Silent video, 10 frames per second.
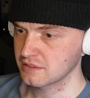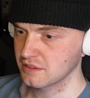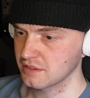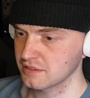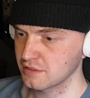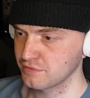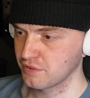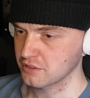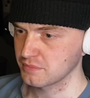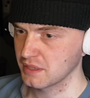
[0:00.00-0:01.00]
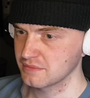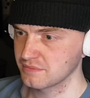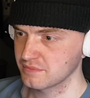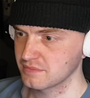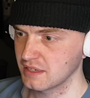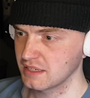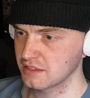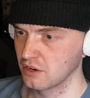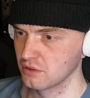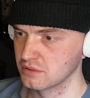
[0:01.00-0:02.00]
God, they're fucked, man. They need to
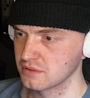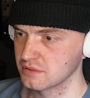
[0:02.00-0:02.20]
go.